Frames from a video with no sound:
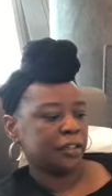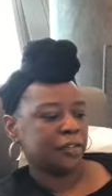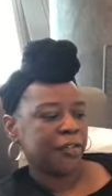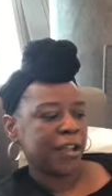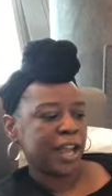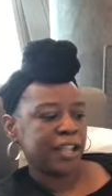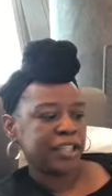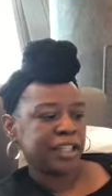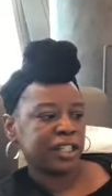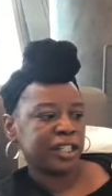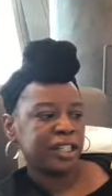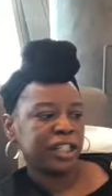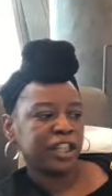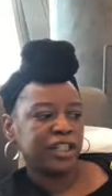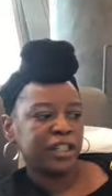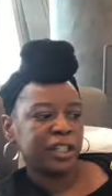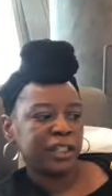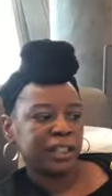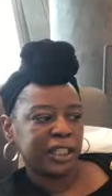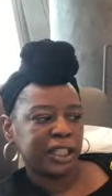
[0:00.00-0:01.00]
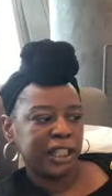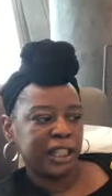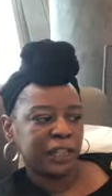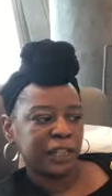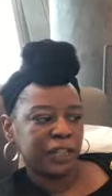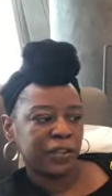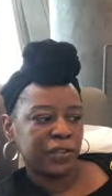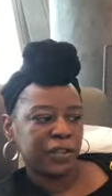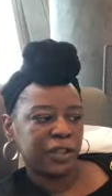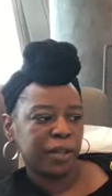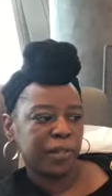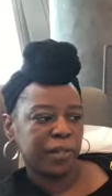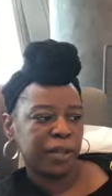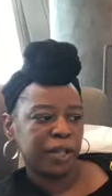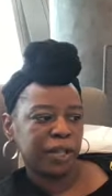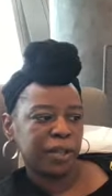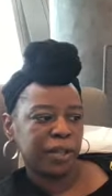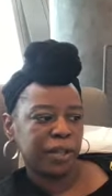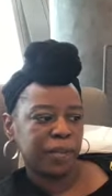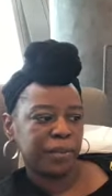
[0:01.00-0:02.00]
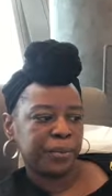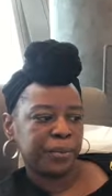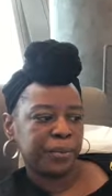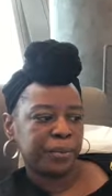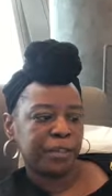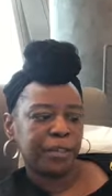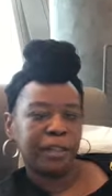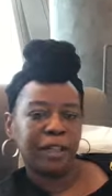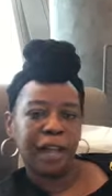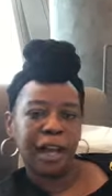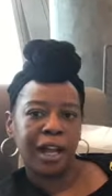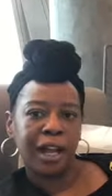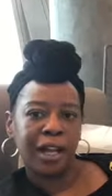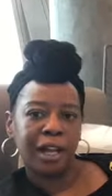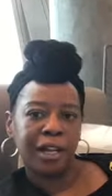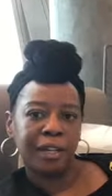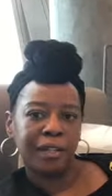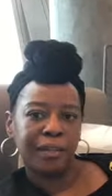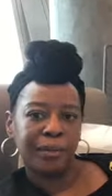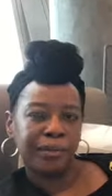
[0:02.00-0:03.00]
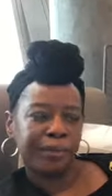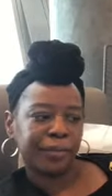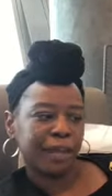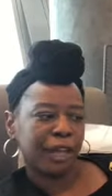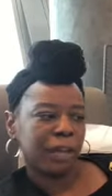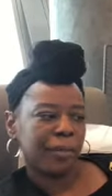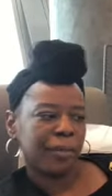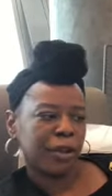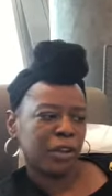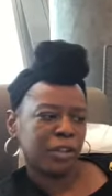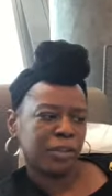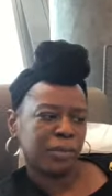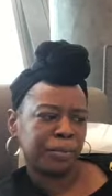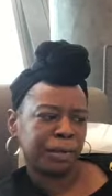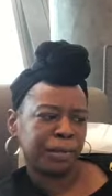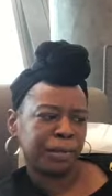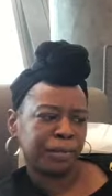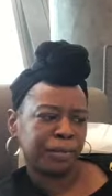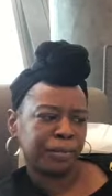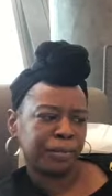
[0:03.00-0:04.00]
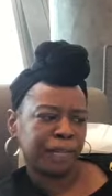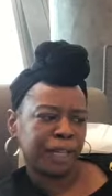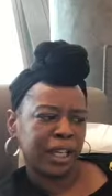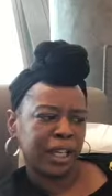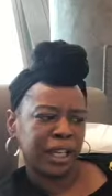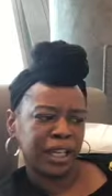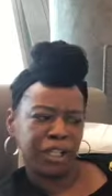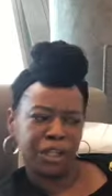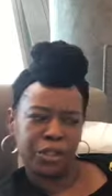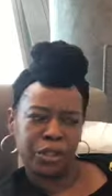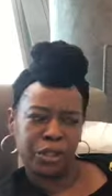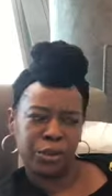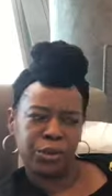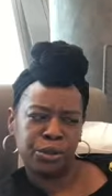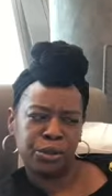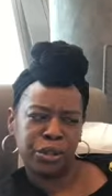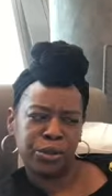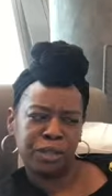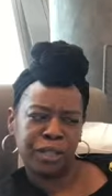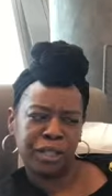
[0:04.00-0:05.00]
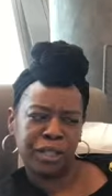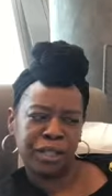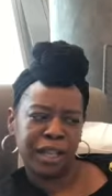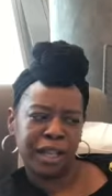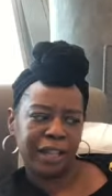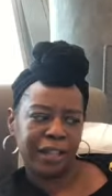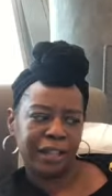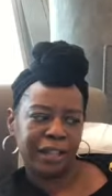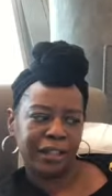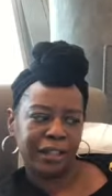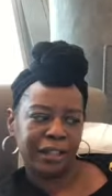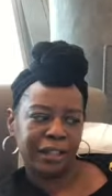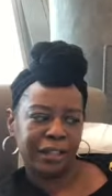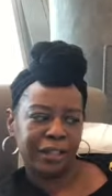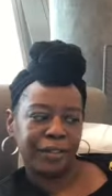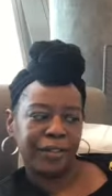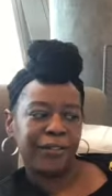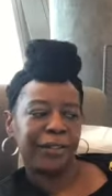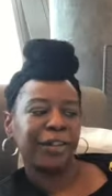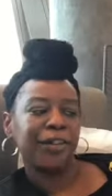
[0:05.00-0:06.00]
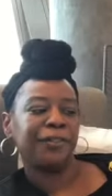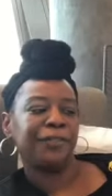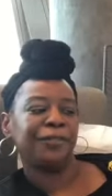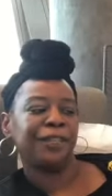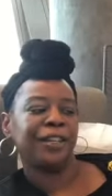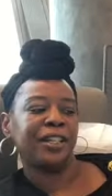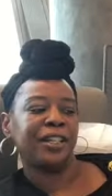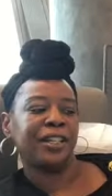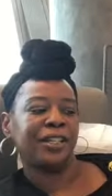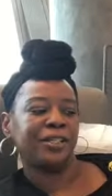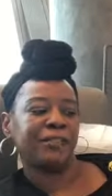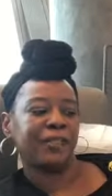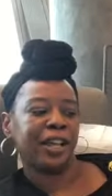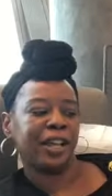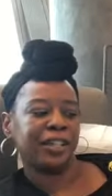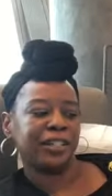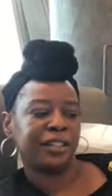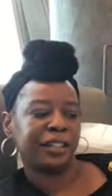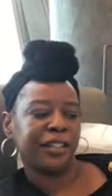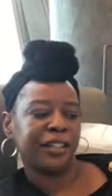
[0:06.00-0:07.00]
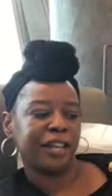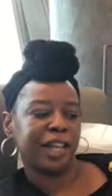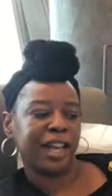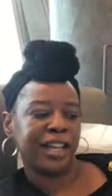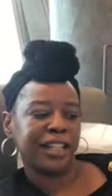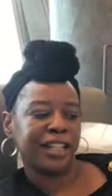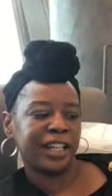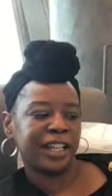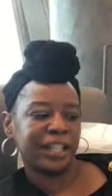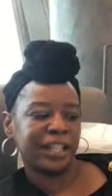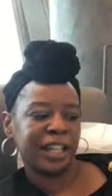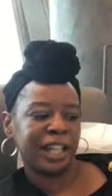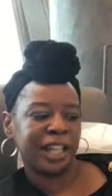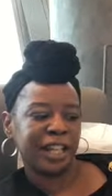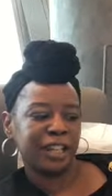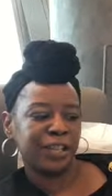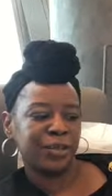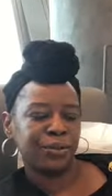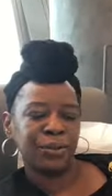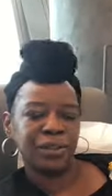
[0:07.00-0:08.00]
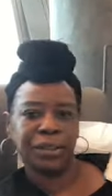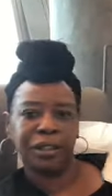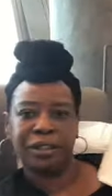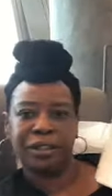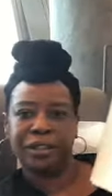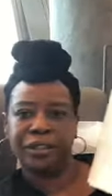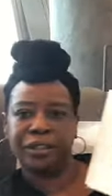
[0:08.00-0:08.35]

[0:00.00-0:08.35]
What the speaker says: Vashi's teacher leaned over the blank paper. Ah, a polar bear. In a snowstorm, she said. Very funny, said Vashi. I just can't draw.